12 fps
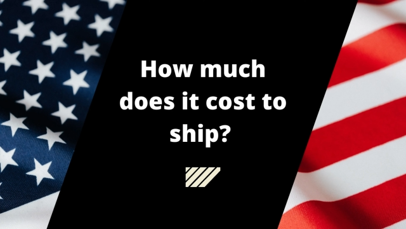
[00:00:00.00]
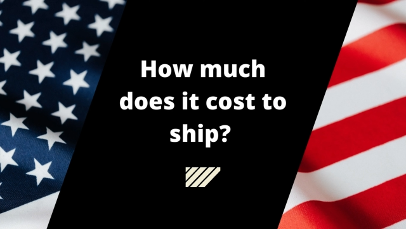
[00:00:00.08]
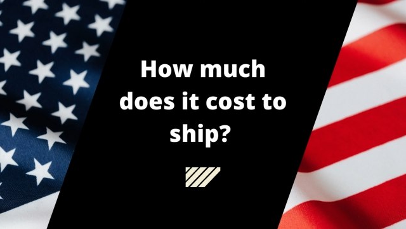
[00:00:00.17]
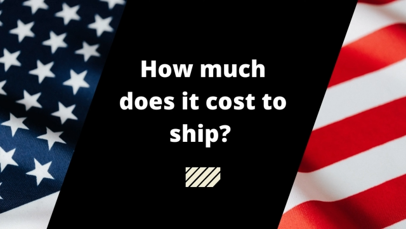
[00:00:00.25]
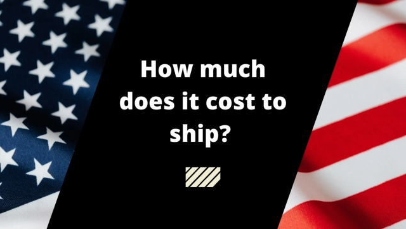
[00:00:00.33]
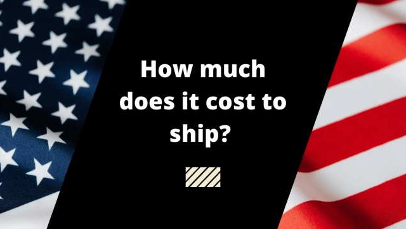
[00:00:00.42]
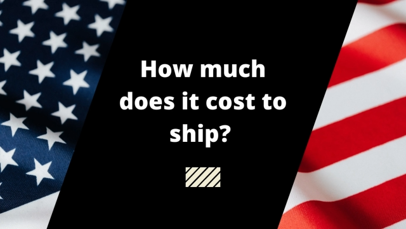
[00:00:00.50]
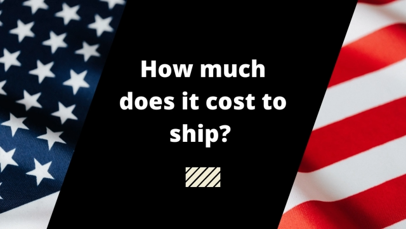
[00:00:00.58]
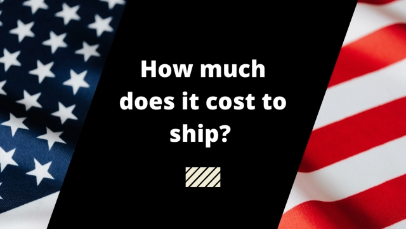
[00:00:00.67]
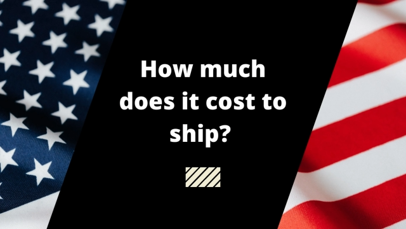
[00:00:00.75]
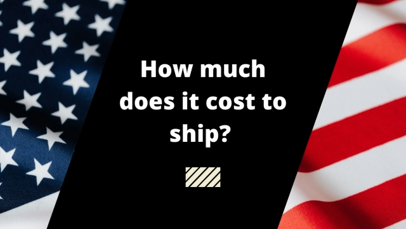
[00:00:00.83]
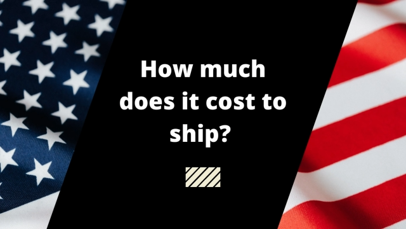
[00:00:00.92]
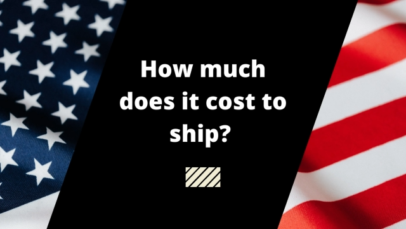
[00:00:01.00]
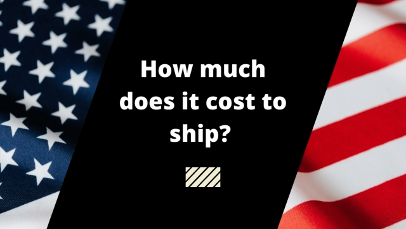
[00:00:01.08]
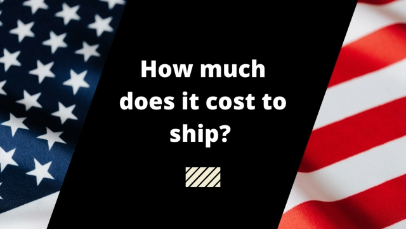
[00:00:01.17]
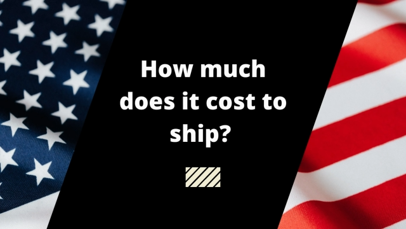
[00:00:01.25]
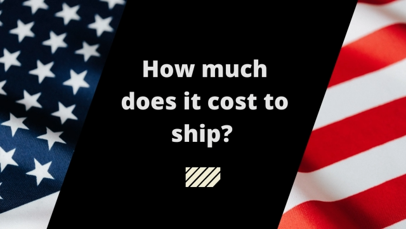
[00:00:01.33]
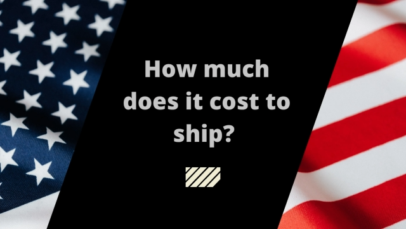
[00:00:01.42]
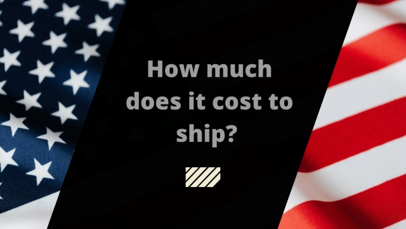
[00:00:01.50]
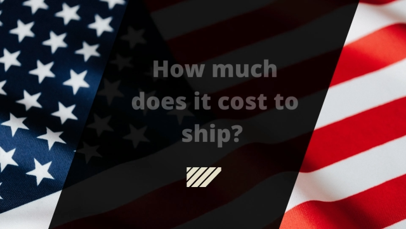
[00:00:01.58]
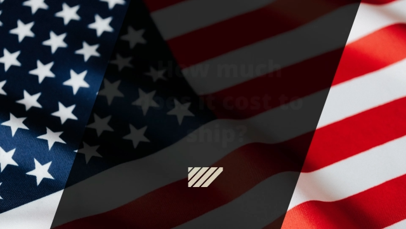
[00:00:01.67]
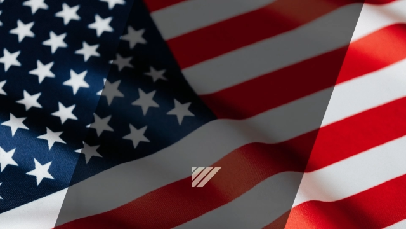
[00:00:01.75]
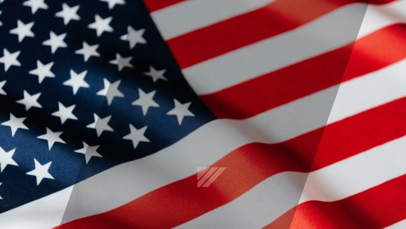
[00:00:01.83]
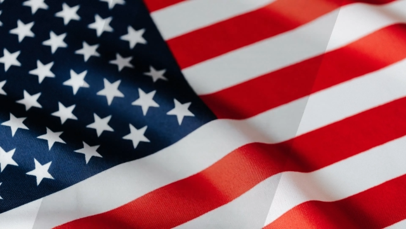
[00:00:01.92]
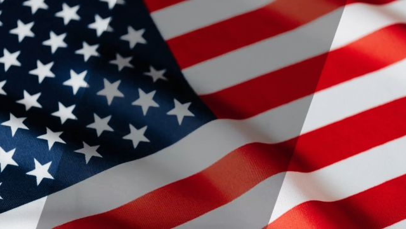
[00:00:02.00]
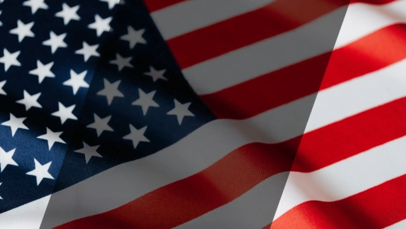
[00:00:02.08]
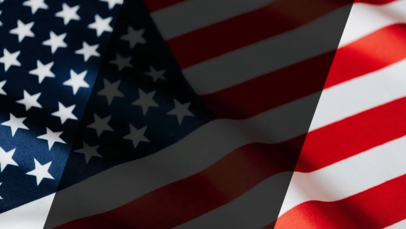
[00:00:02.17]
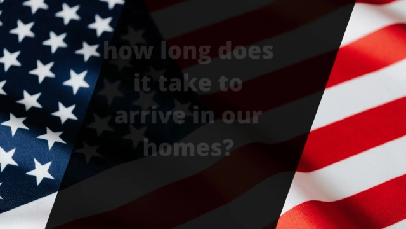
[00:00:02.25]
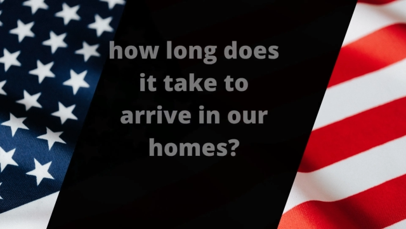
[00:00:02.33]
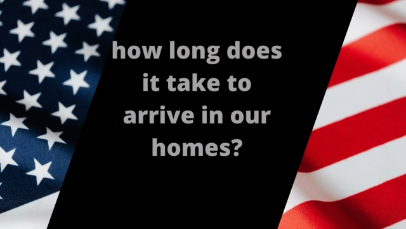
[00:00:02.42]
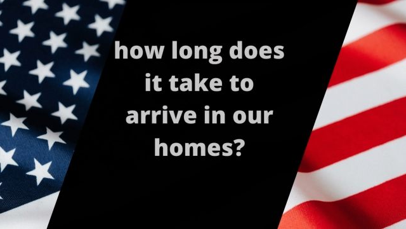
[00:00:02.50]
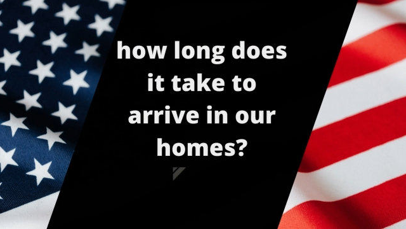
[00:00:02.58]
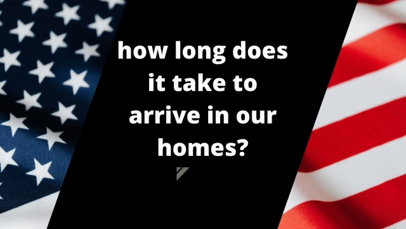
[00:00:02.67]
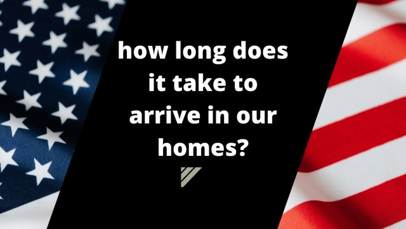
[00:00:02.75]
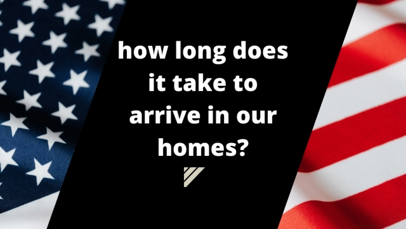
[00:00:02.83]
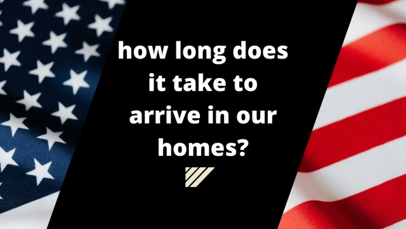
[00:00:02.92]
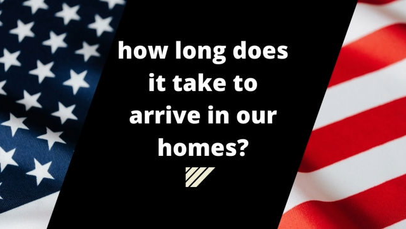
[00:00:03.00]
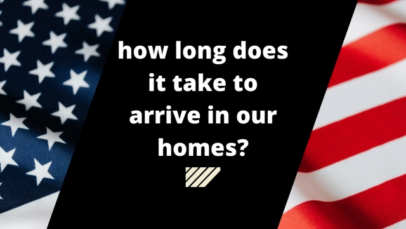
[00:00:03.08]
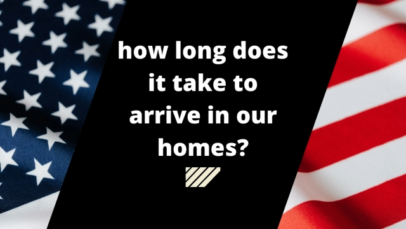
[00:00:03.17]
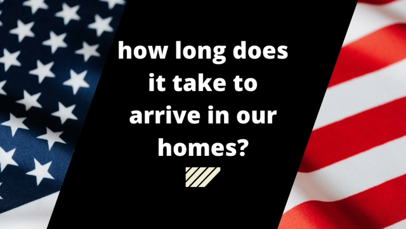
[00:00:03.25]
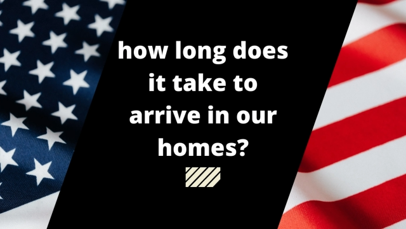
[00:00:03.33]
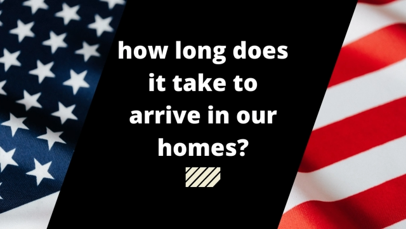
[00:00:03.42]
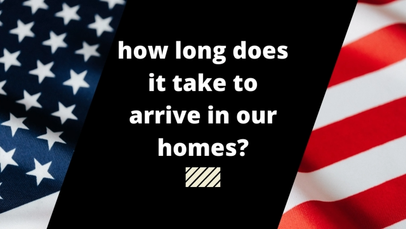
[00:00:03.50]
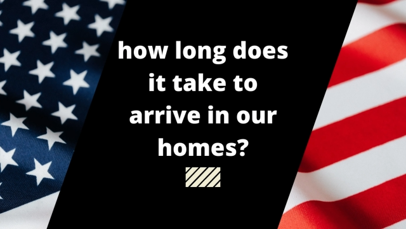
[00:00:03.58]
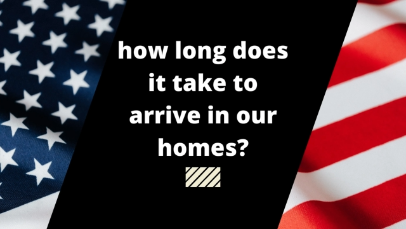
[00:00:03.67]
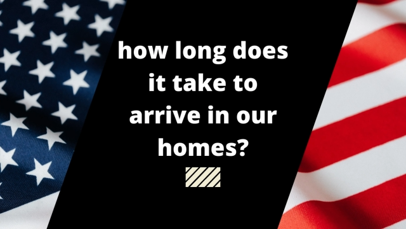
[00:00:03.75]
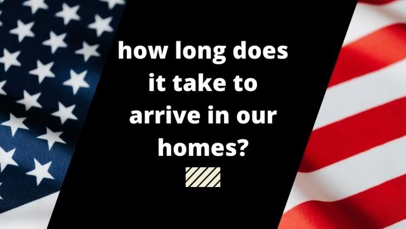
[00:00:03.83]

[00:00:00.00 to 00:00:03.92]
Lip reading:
(no speaker visible)